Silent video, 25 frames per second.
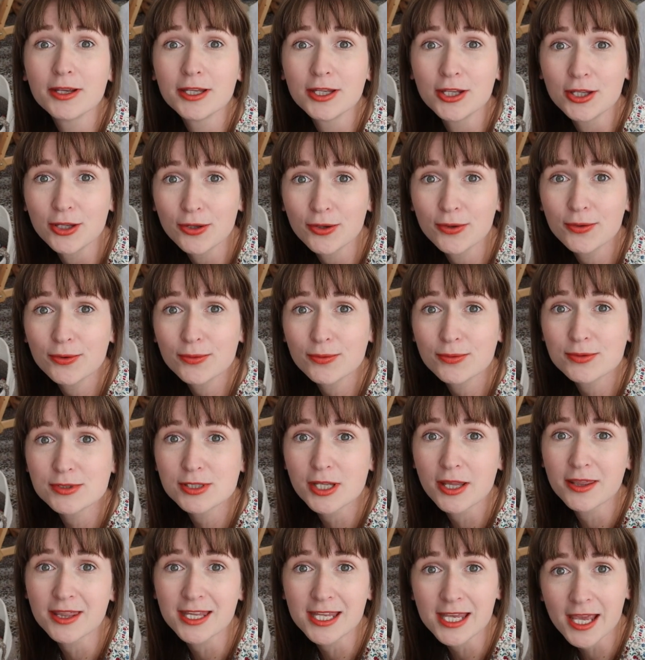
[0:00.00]

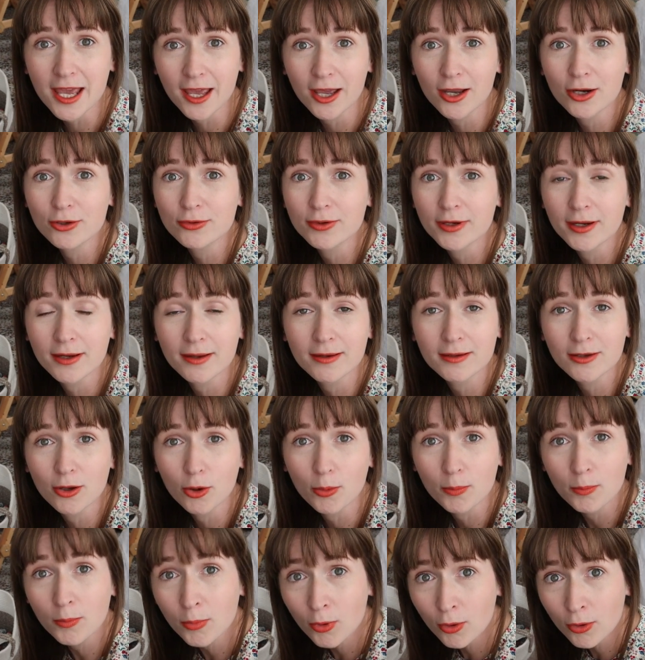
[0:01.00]
use the airer a
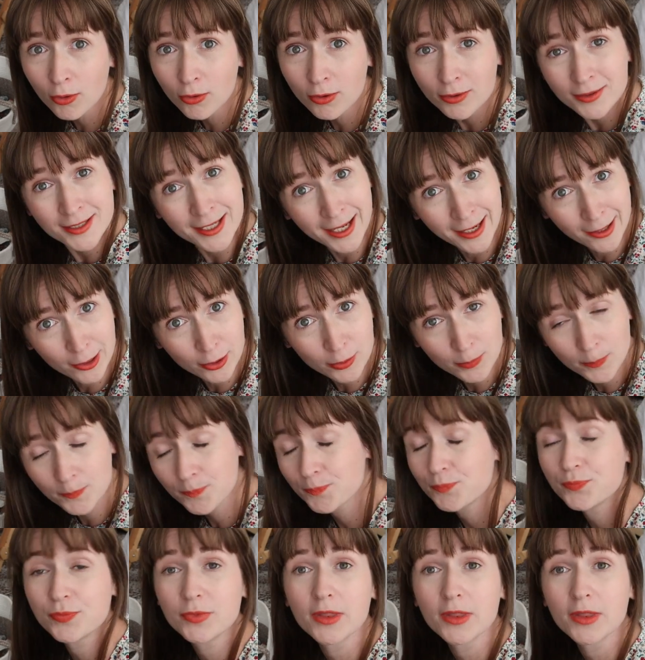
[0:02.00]
lot more now